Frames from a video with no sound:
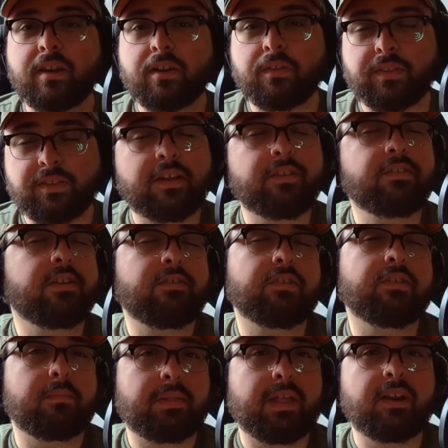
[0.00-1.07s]
this doesn't
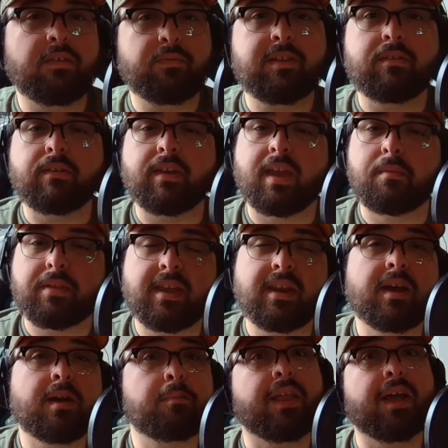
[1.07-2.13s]
just apply to video games,
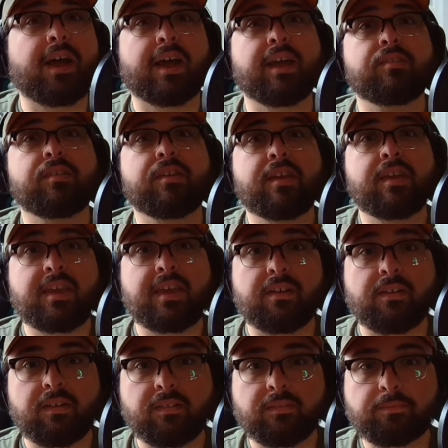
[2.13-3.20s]
it applies
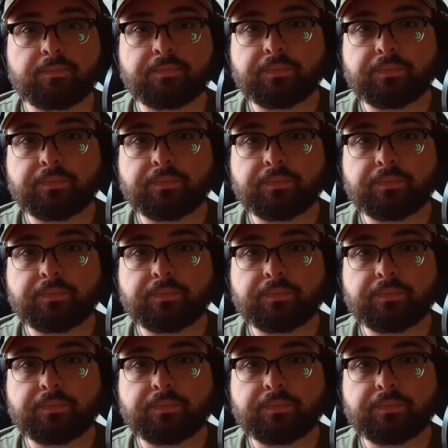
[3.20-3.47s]
here.